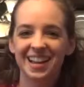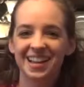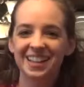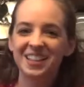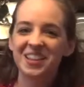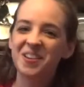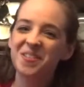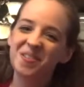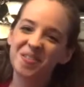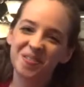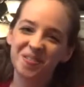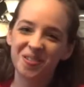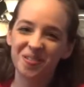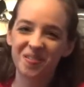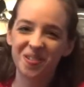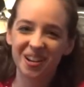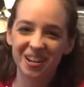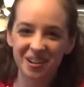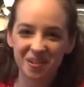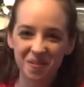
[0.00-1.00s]
Hello
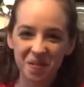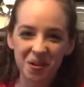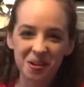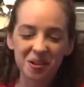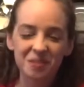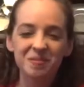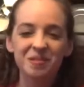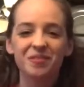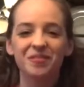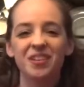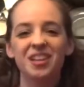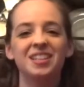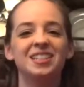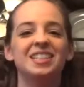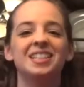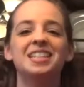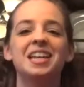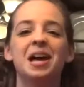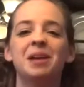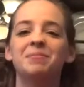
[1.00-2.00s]
everyone and welcome to Fancy
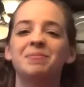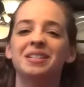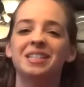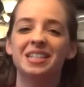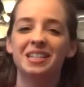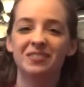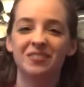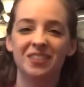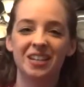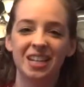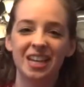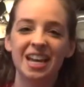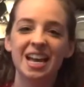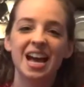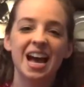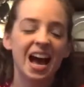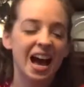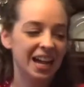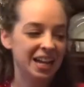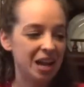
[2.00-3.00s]
Time with Tiffy.
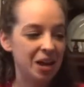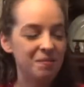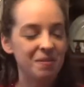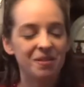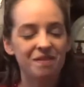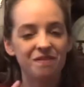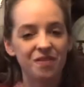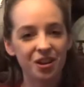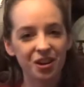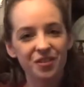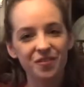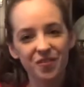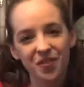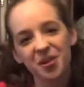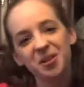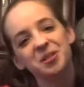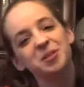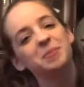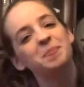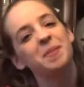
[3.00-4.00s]
I got my very
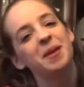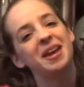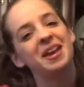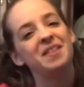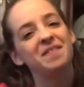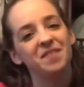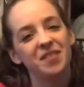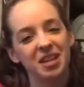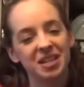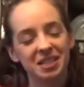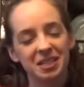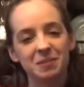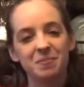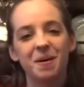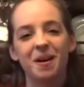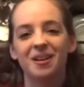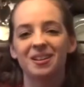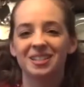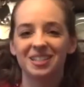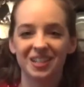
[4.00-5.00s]
first pink fancy
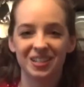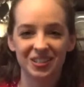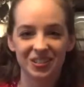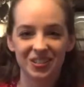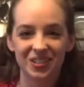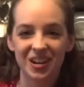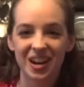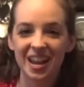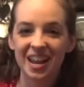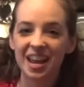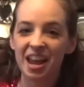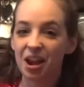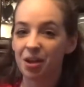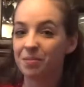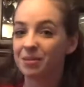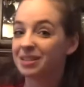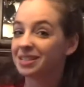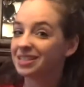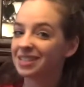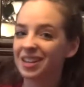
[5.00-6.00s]
box yesterday and I'm
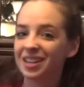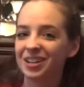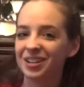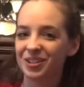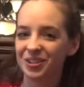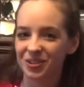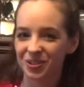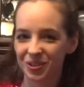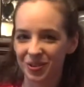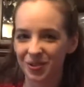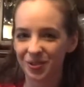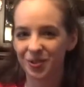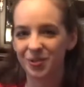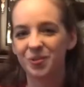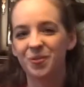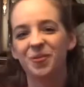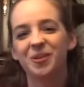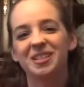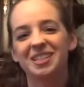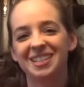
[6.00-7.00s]
excited to show you
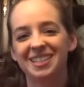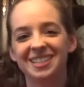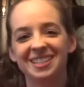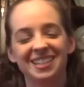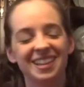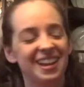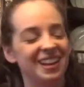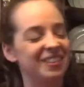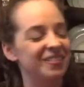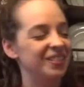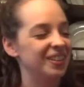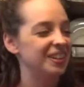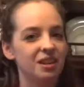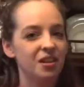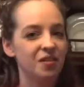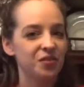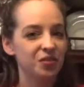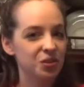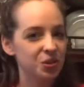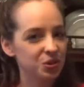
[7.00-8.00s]
what's inside of it. Now
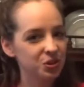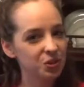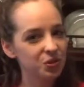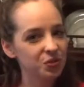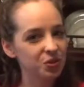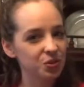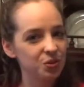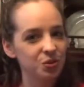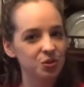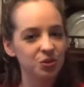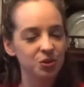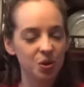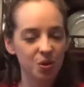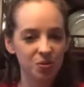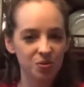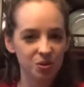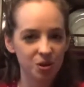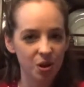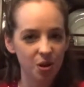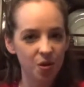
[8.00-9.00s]
for those of you who
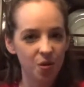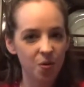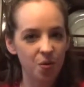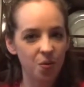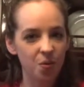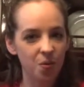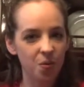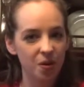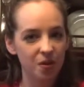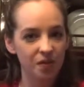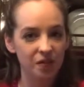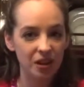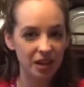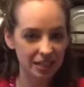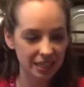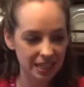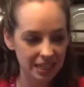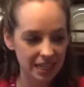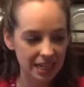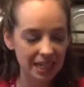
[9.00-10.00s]
don't know what
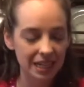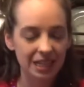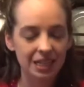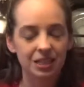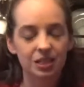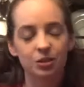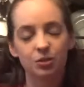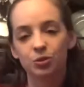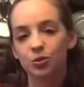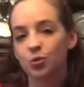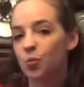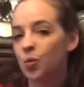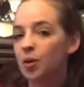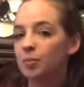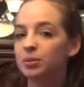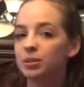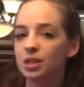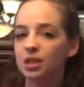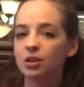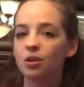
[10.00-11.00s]
Fancy is, there's a
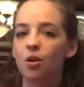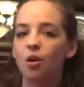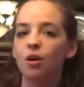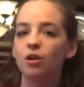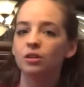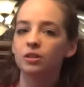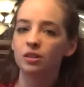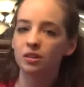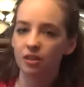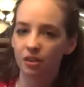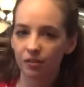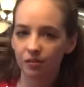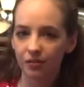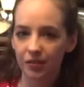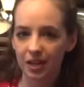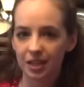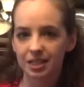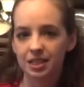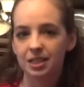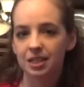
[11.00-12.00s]
website called
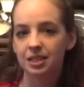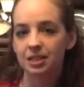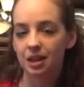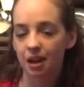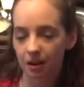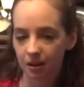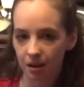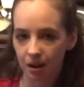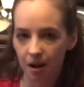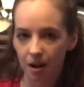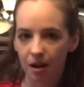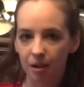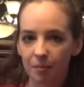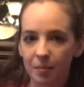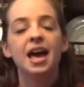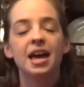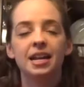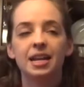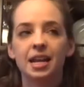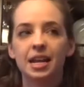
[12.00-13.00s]
thefancy.com
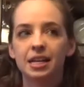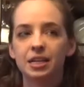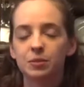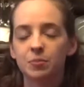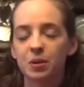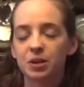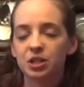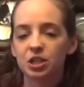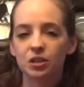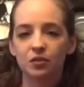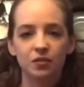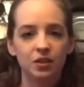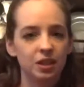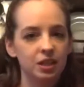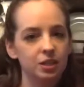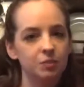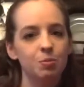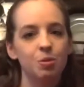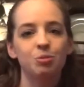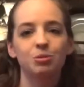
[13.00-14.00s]
and it has a bunch of
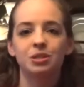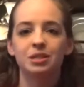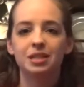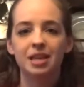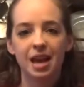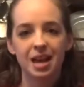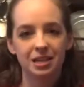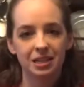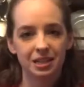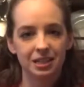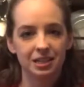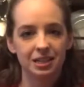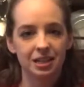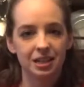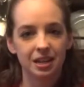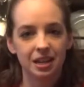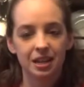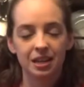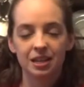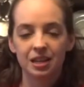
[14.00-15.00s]
gizmos and gadgets
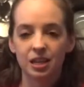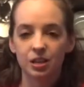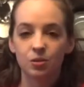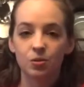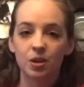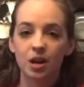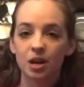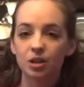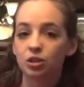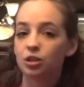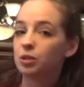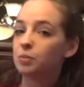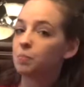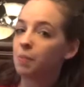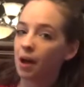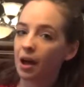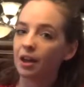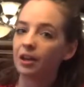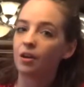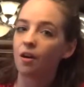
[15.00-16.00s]
in it that you could actually
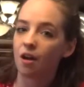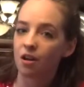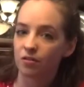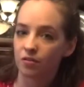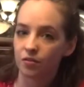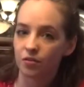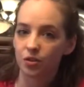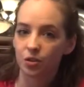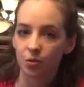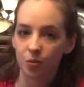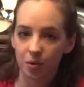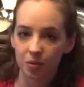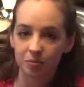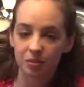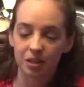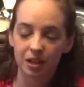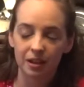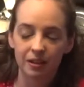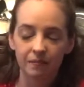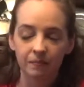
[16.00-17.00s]
buy off of their
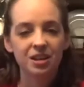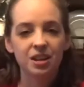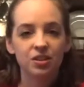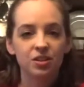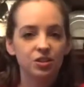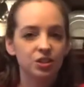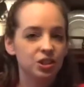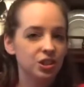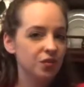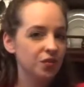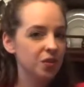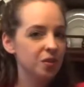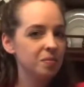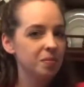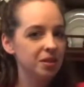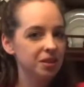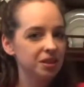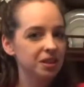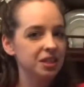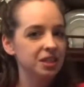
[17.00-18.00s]
website. Now there's different
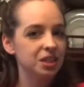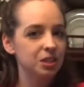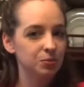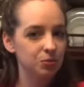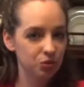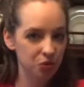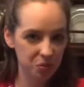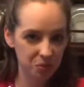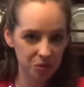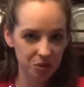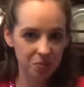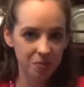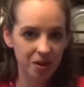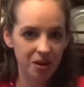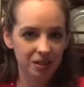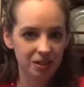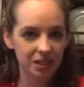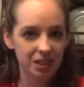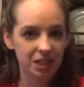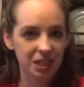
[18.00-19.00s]
monthly subscription
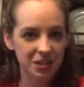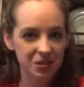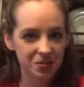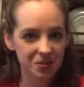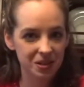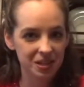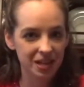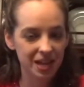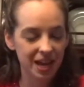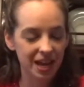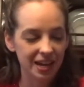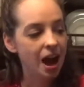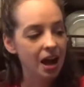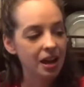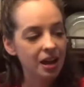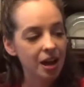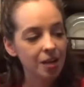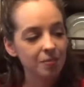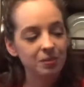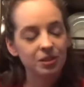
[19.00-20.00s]
boxes that you can get. I
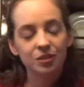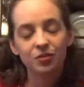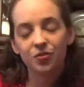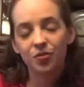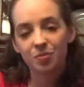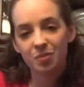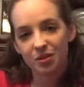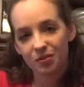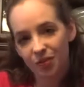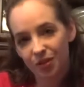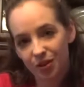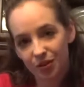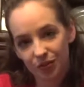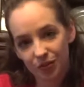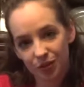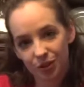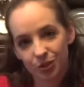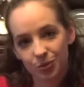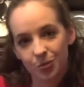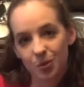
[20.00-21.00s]
opted for my very
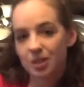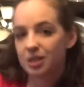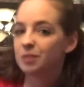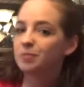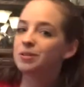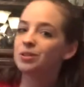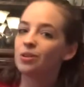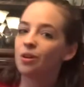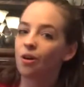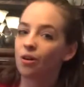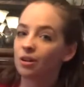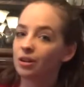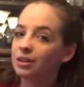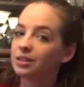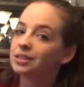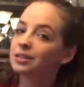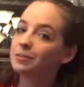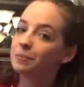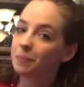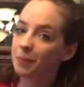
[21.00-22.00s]
first one to be the
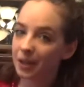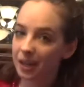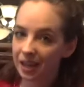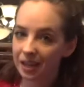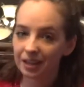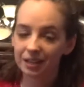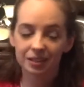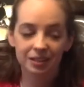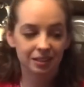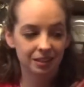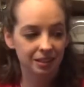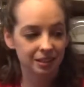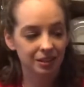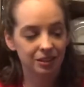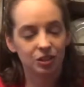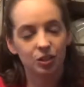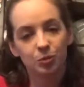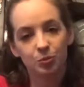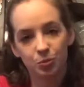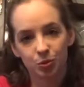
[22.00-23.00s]
Artist Pinks
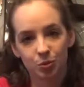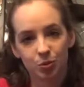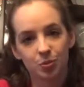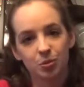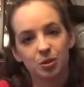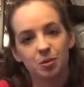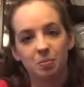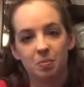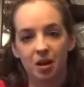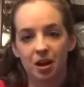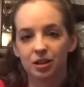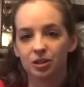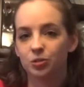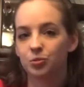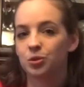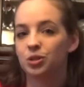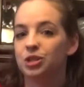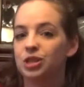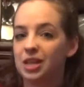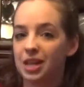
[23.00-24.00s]
subscription box
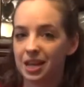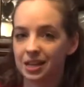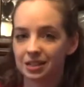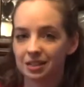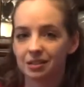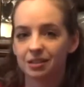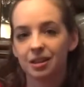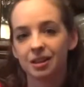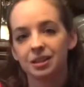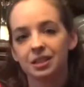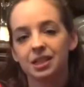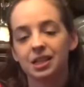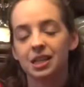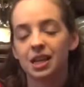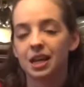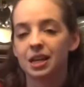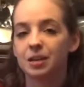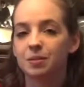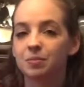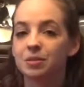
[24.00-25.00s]
where she hand selects the
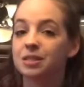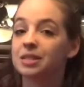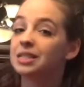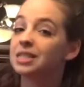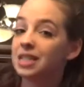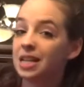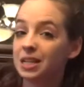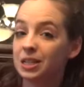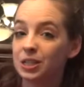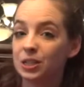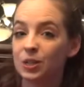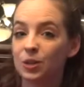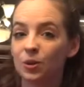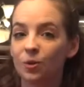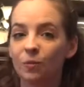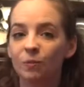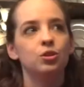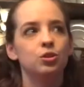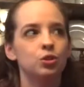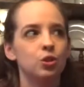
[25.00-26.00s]
items to send to
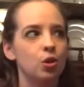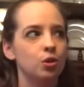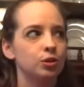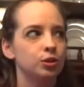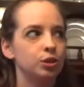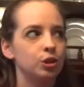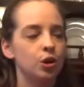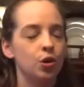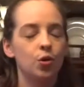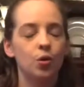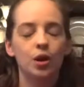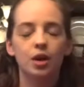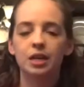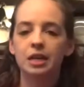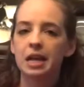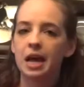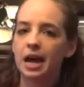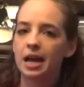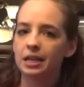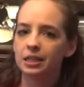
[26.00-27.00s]
you. There's also
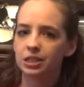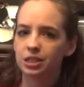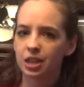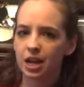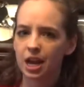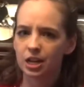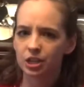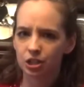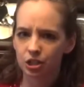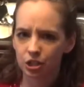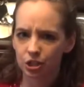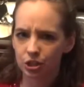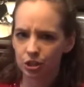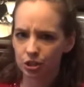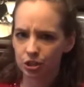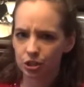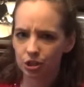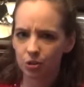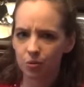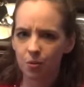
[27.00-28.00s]
an Ash Ashton
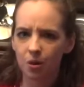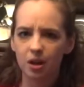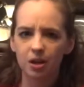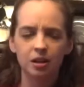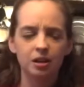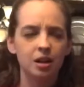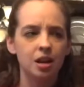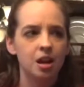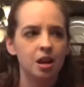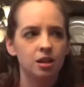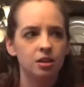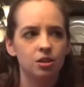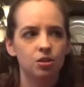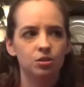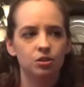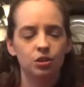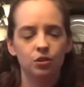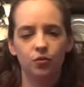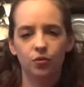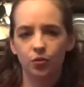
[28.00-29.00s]
Kutcher one,
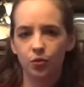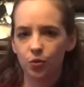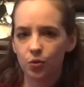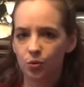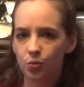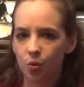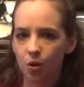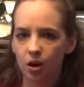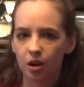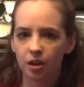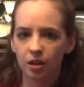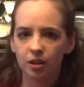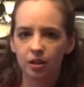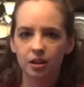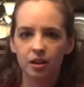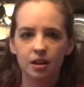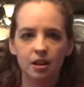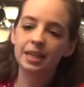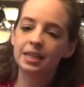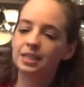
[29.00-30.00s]
there's a food one.
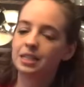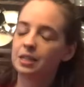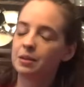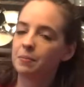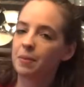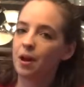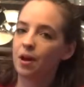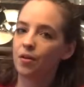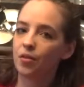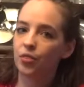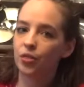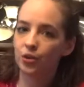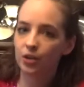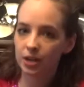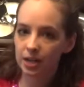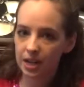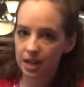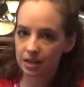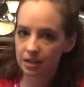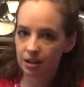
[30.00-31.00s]
It's about
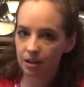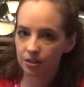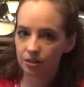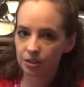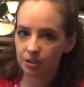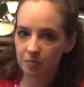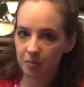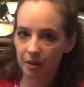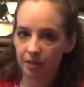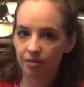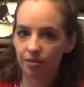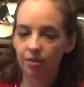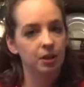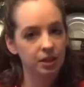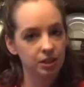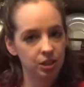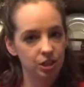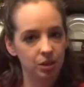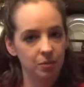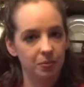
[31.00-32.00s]
$39 a month
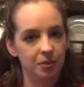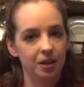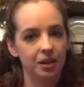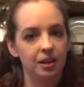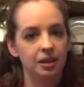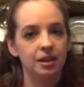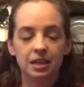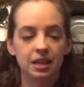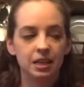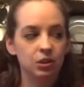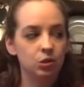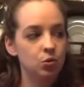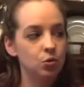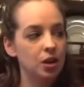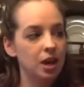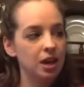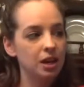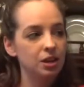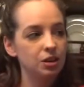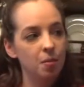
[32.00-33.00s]
plus shipping. You
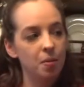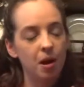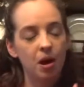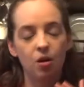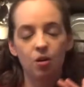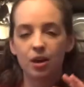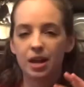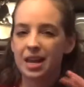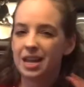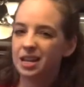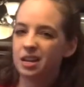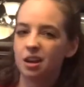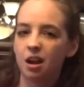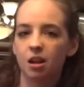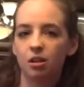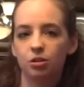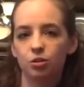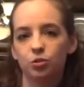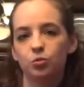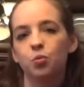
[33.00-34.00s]
get about
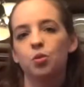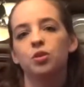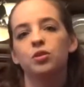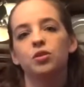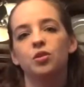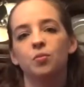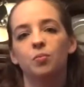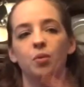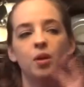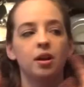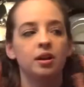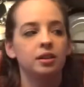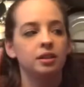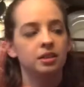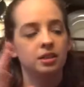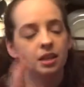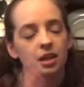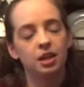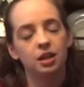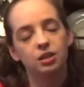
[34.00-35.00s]
$80 worth of
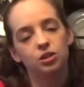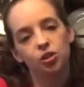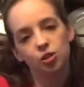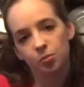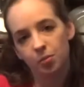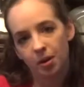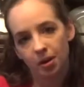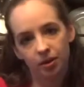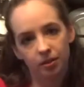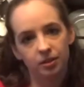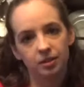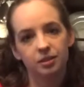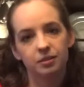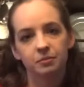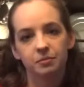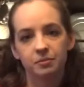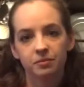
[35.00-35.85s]
product in your box.